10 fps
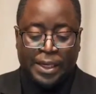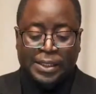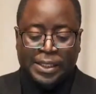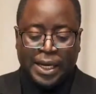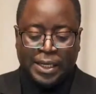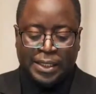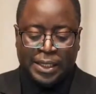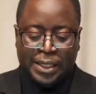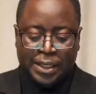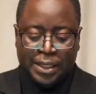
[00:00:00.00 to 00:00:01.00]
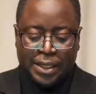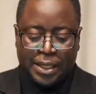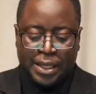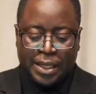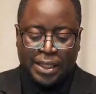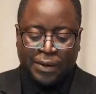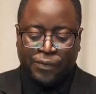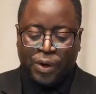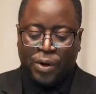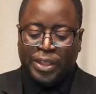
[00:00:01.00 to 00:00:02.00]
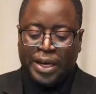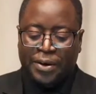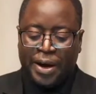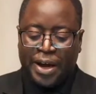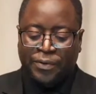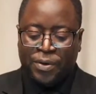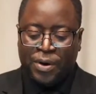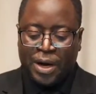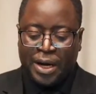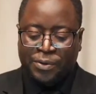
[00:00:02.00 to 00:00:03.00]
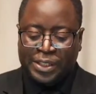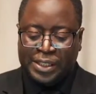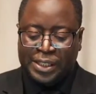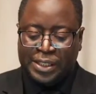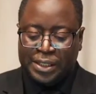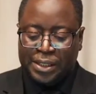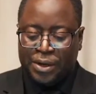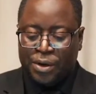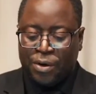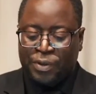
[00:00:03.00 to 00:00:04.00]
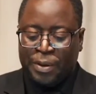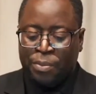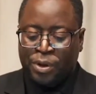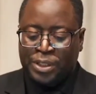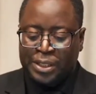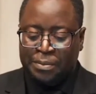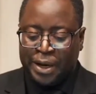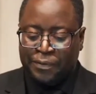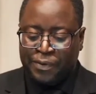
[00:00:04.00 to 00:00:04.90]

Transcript: Secondly, that following the arrival and receipt of the body by